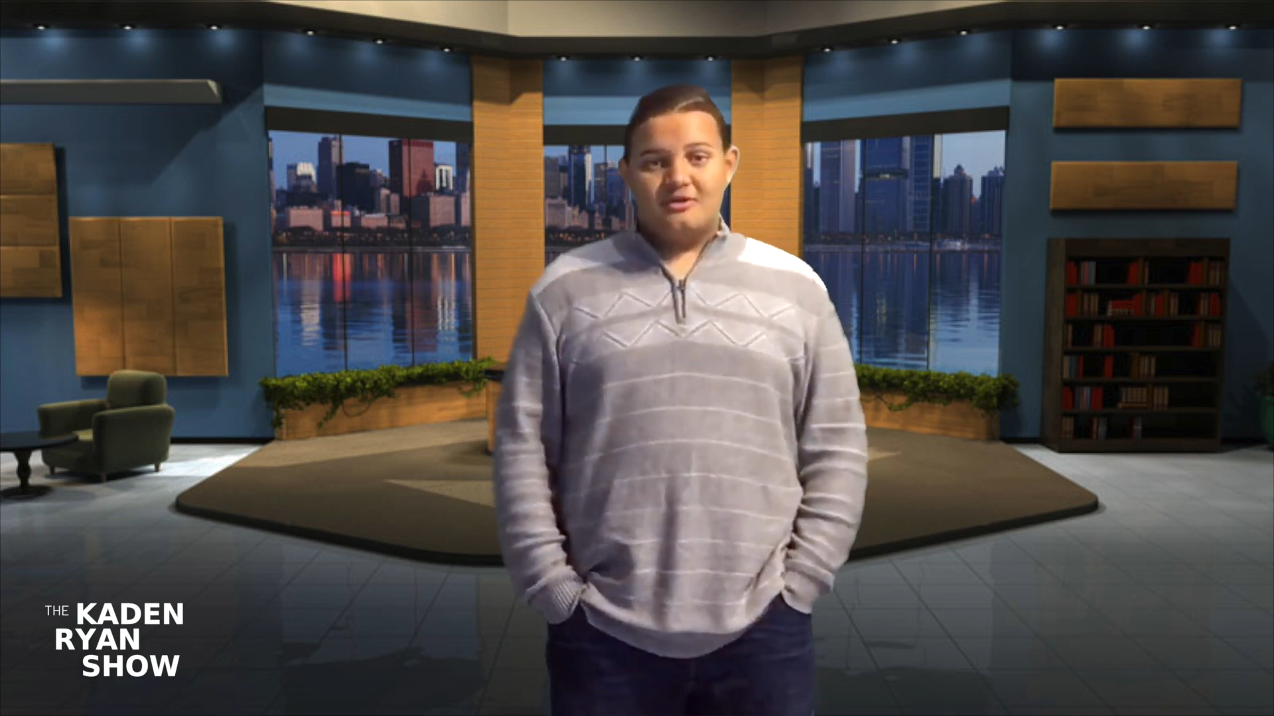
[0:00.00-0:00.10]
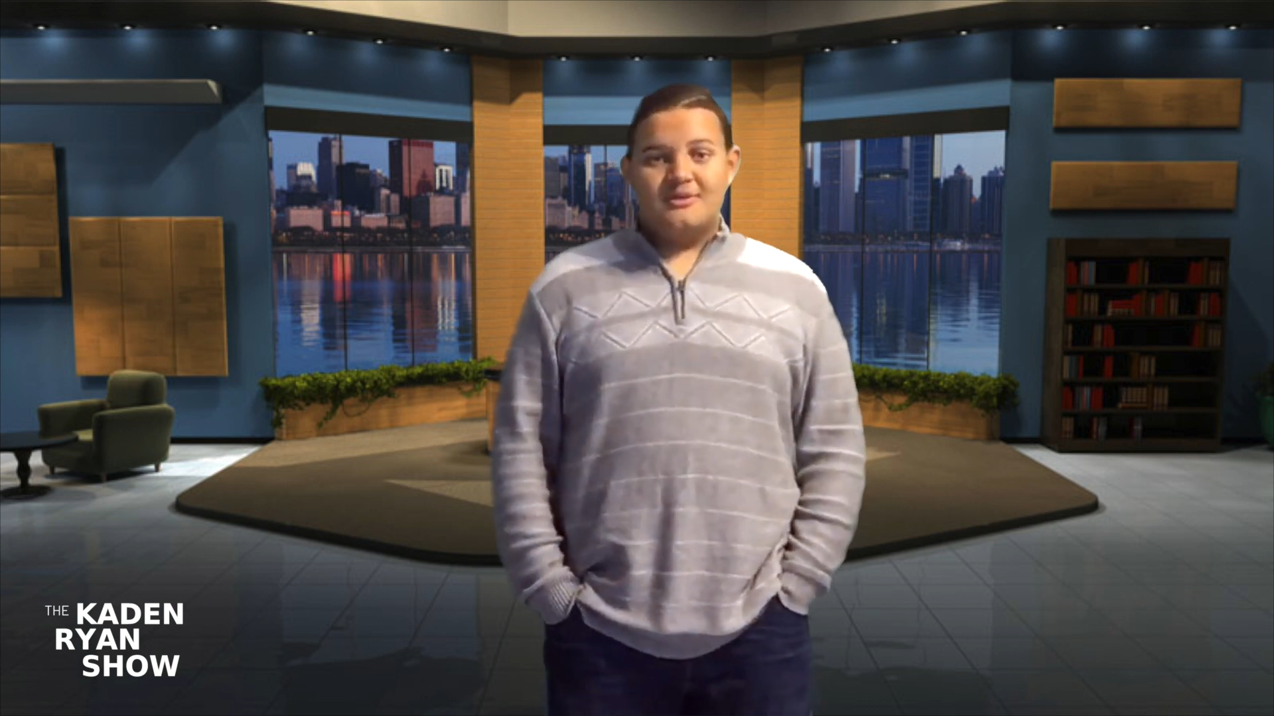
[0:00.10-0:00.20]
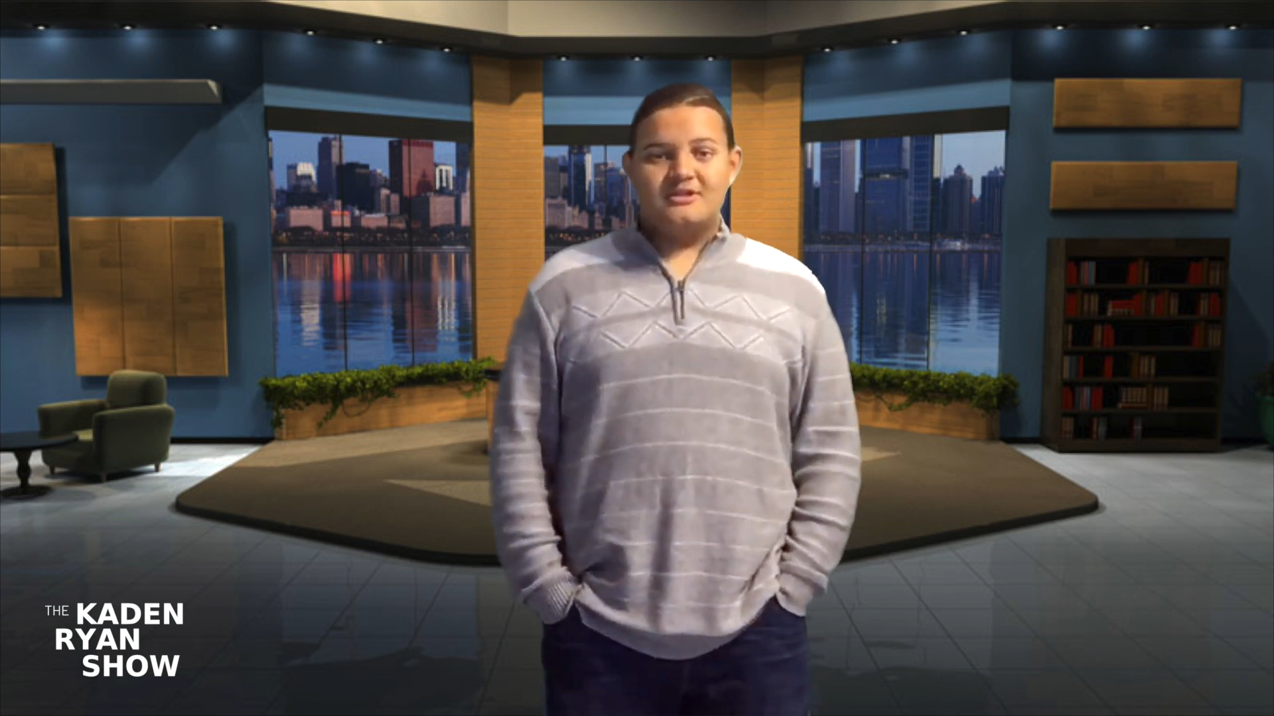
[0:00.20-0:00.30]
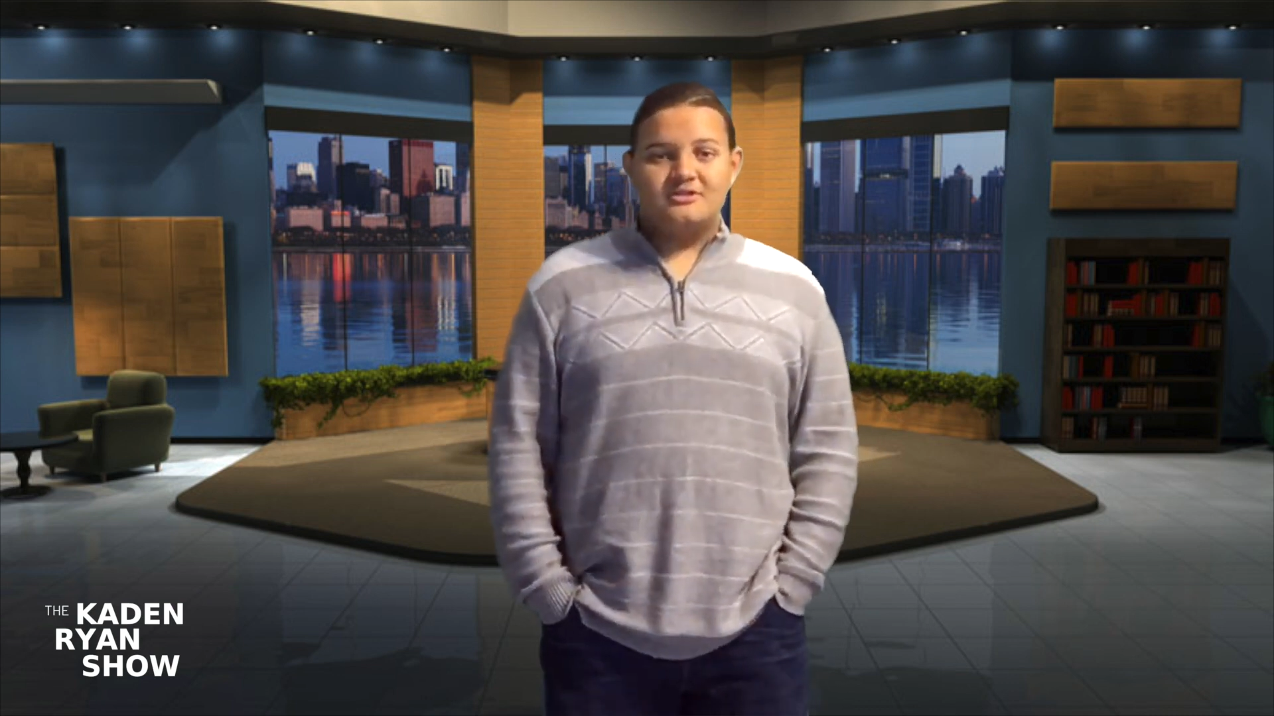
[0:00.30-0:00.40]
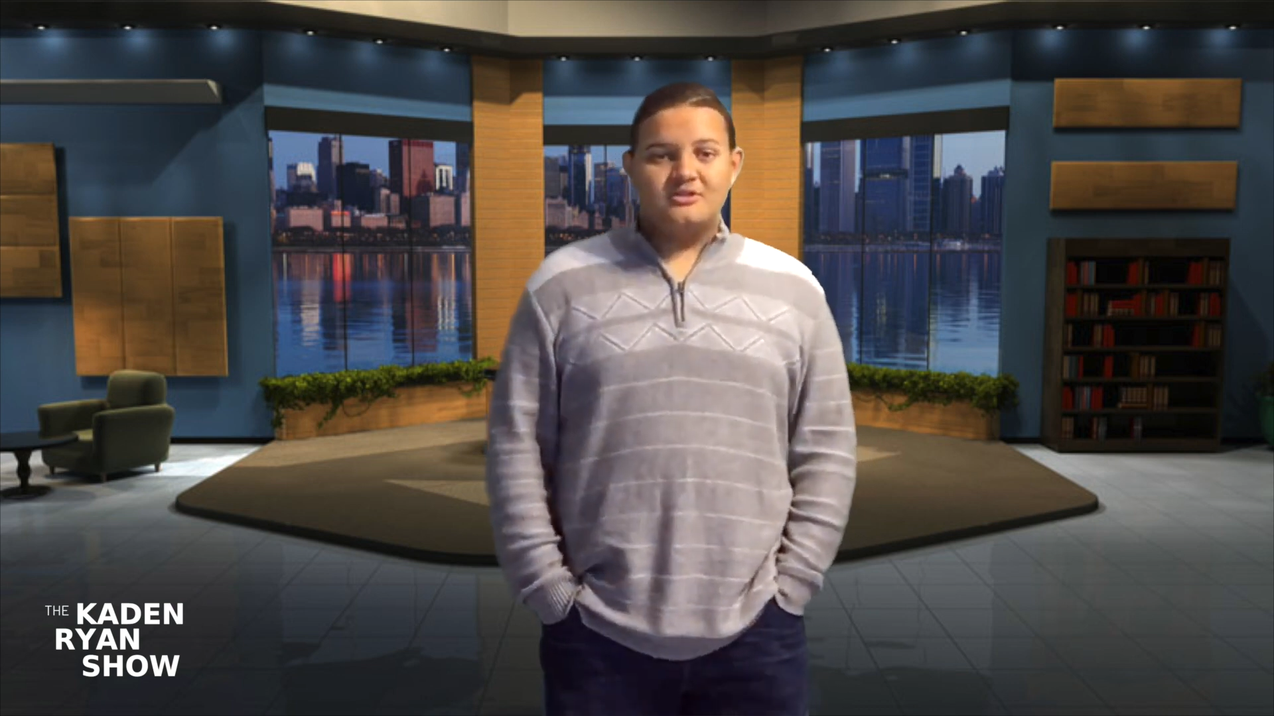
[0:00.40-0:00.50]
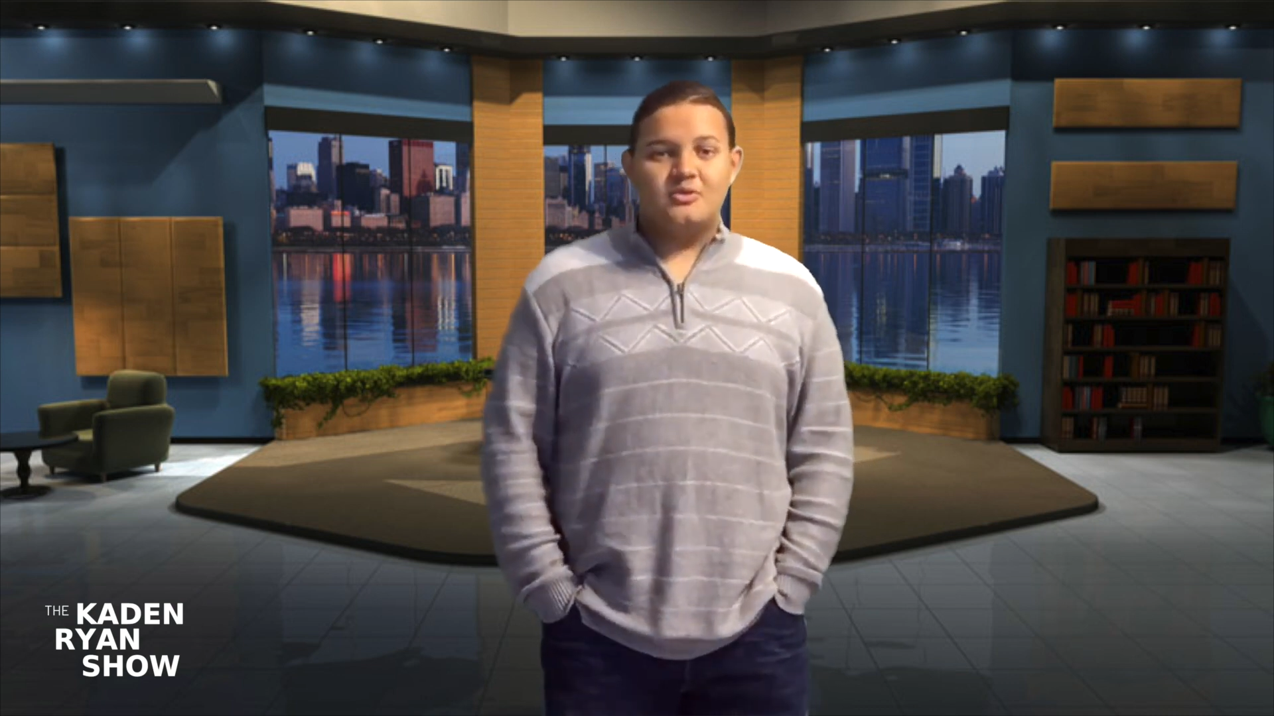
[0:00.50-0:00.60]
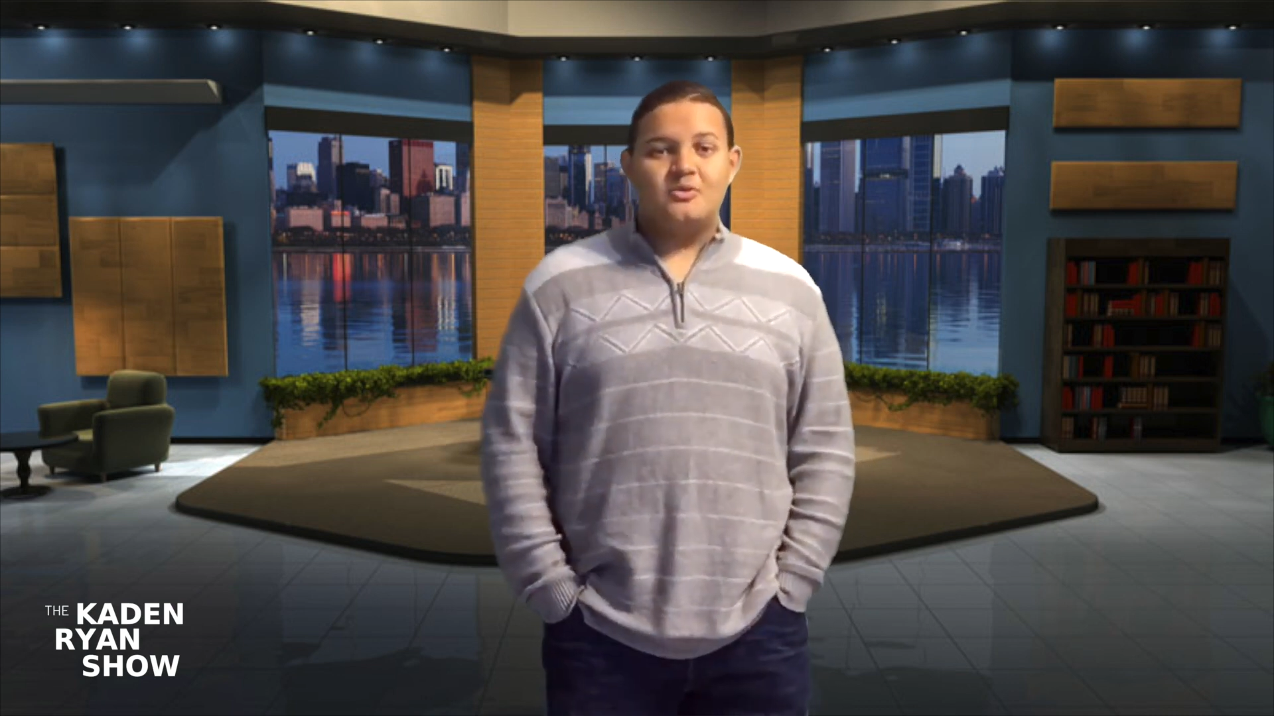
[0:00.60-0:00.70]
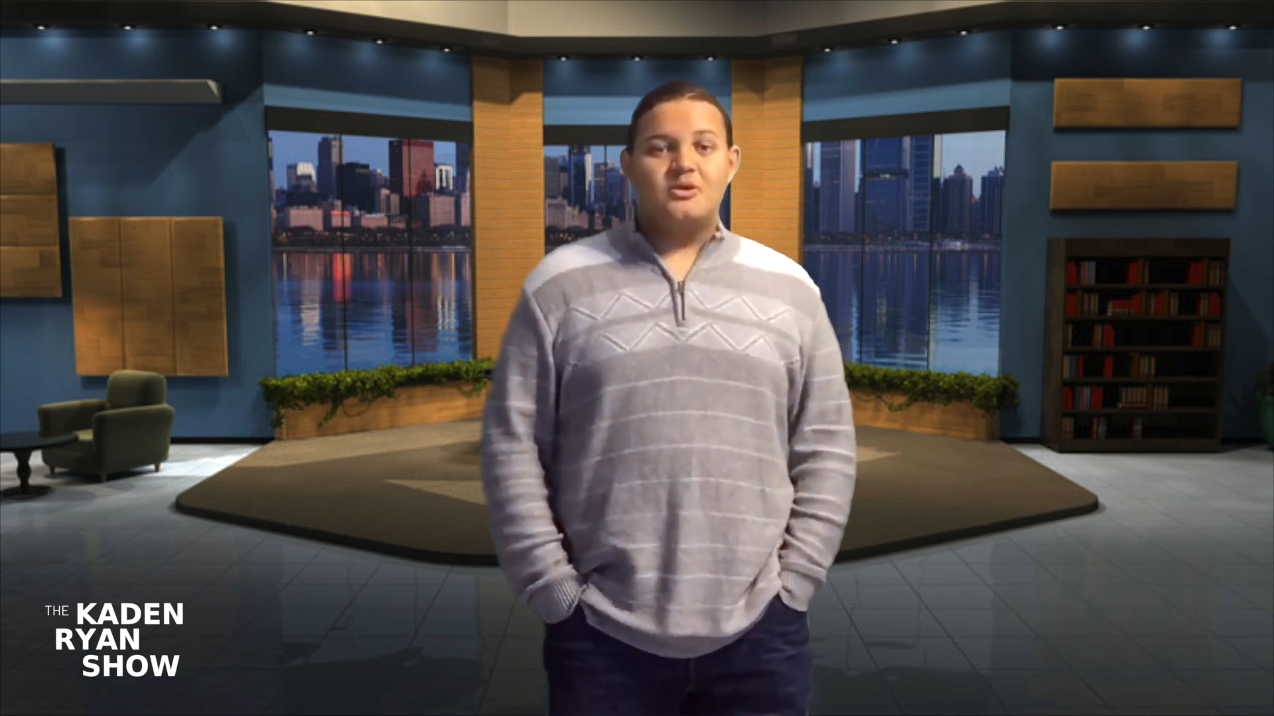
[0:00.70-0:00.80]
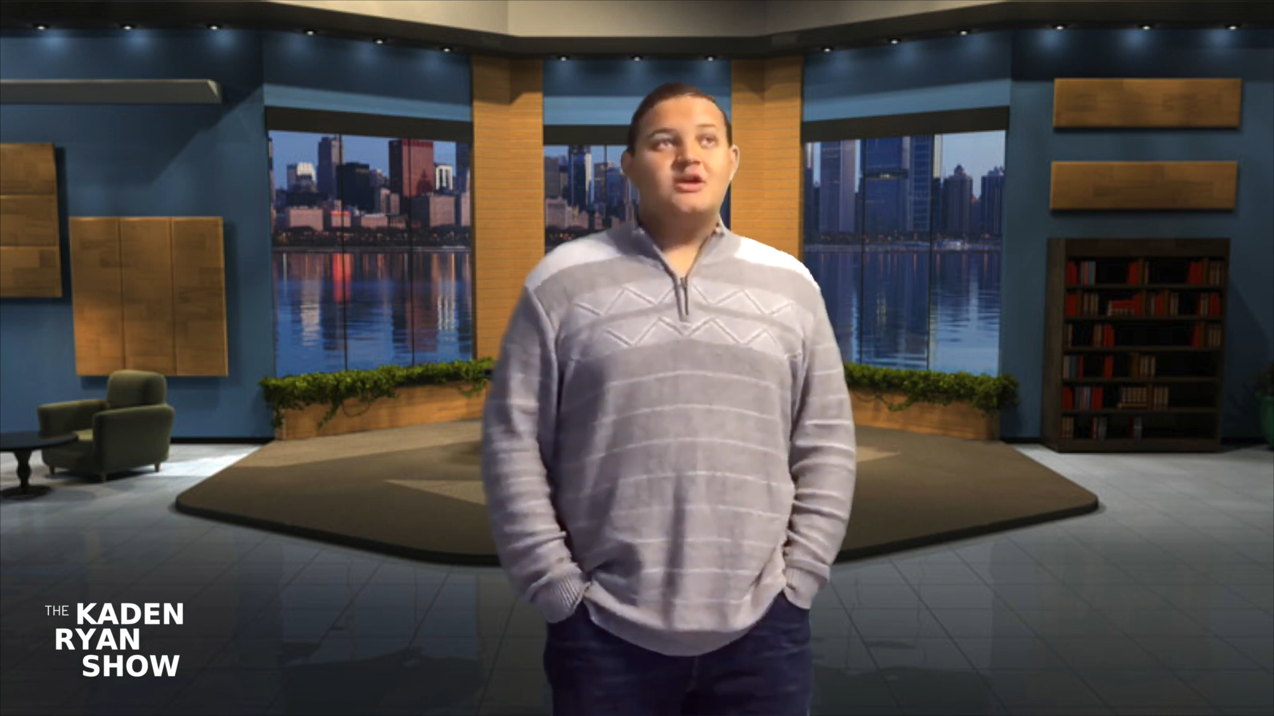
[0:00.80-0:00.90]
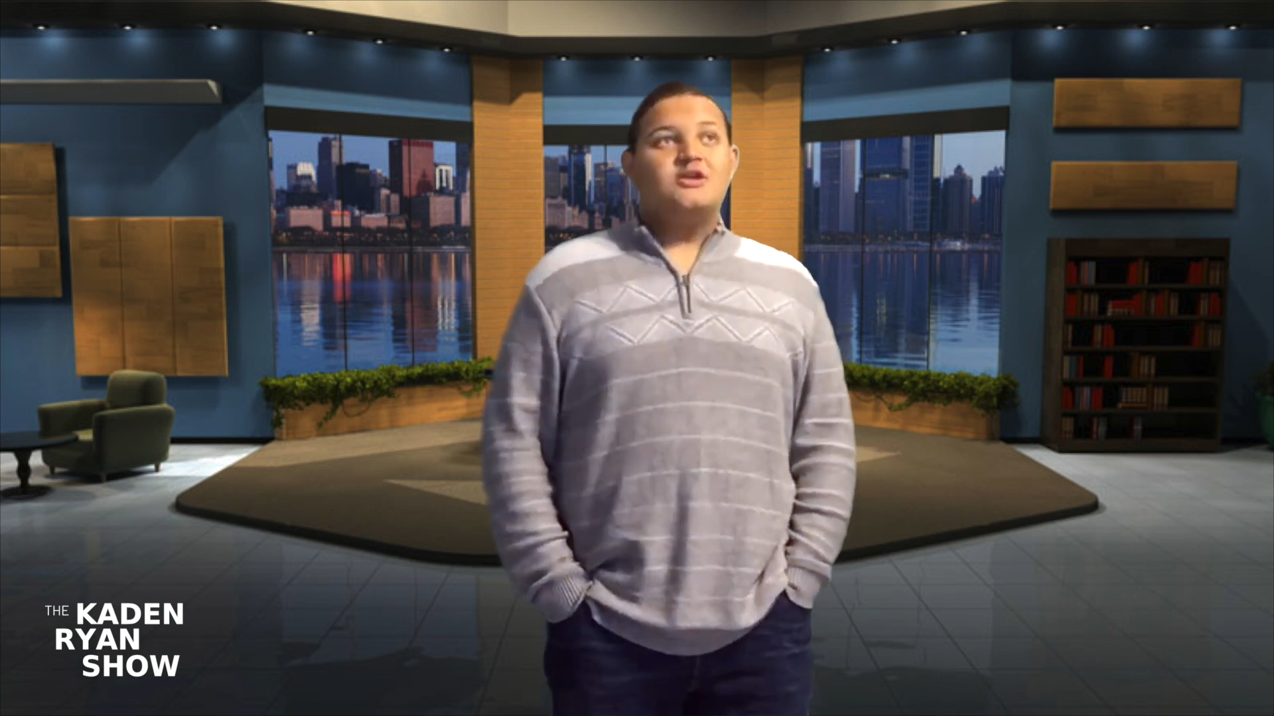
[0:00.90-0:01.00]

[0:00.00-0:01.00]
up is school.